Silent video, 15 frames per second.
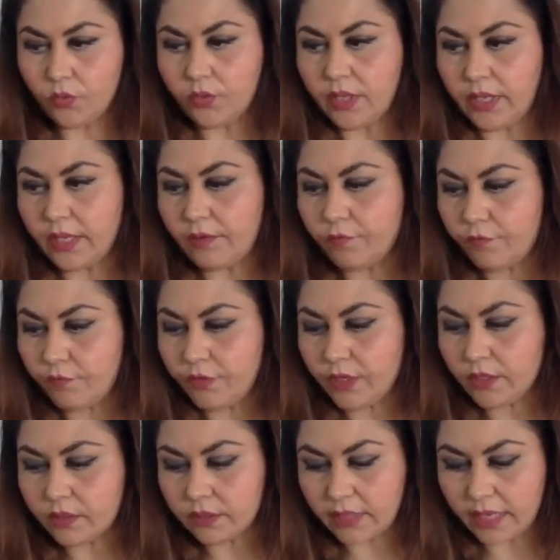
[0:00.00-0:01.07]
They can
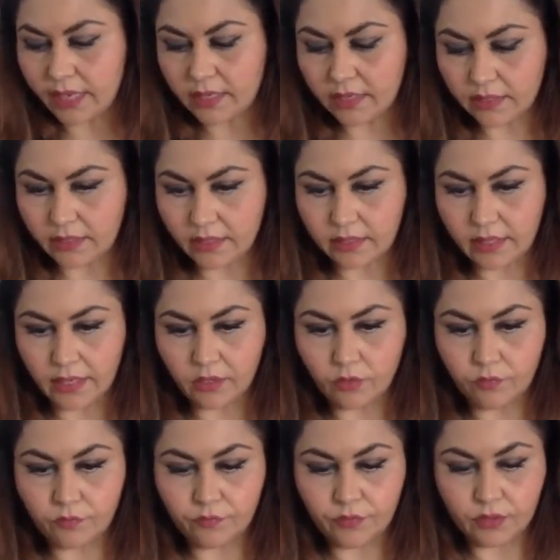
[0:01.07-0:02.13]
feel that, and that kind
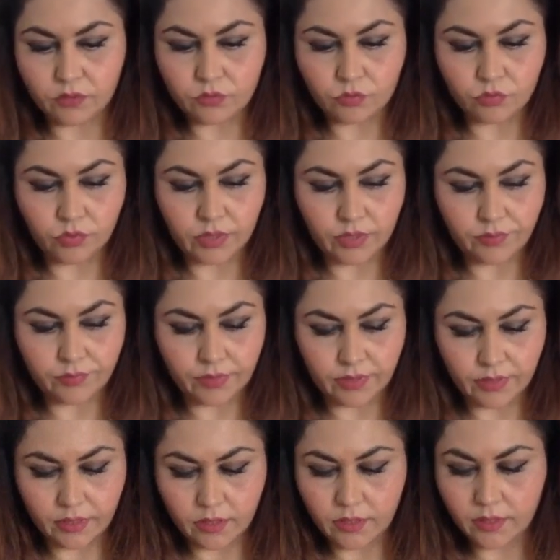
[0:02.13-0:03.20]
of feels
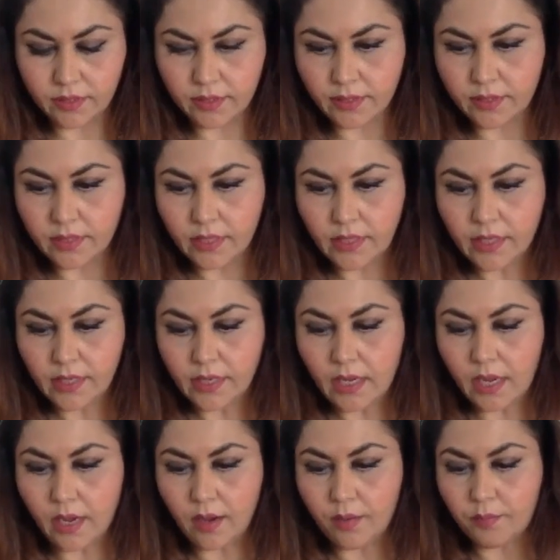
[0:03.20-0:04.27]
really good.
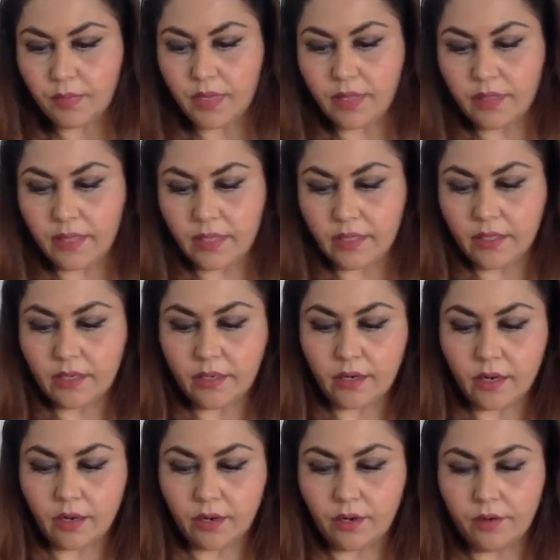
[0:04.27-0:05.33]
And then there
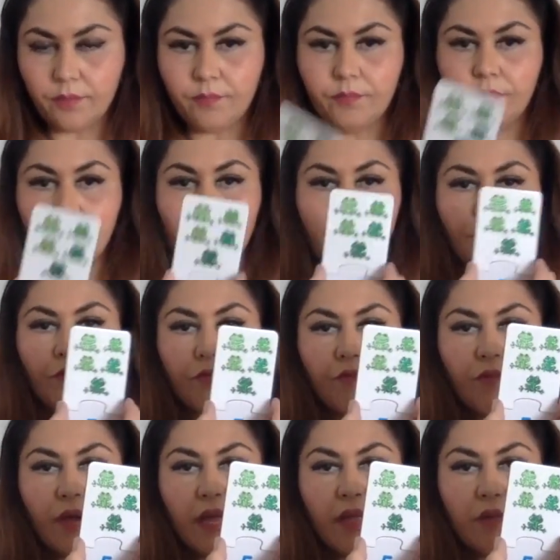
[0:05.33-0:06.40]
are
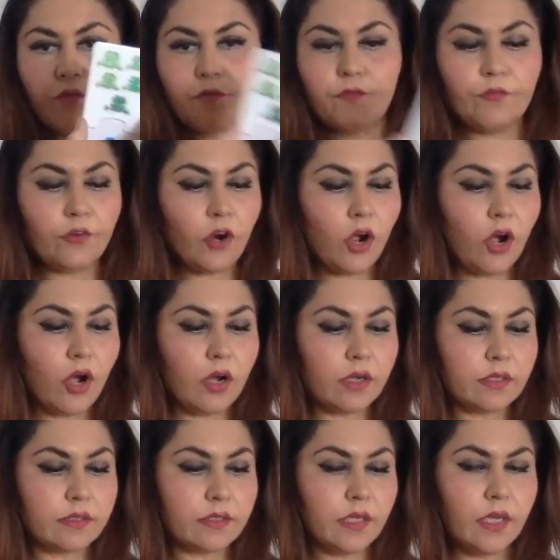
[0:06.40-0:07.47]
5
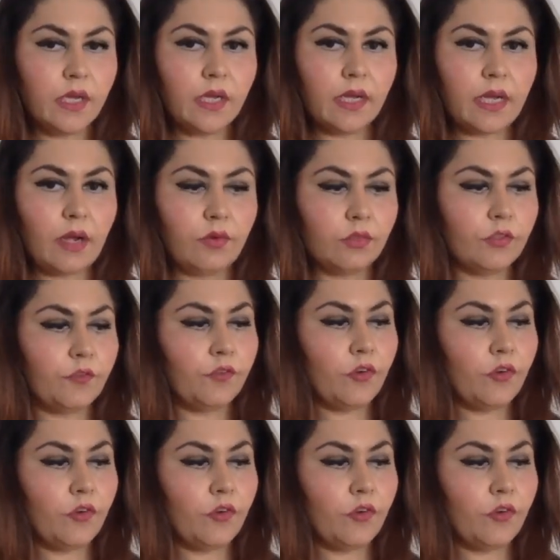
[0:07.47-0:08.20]
frogs. Count the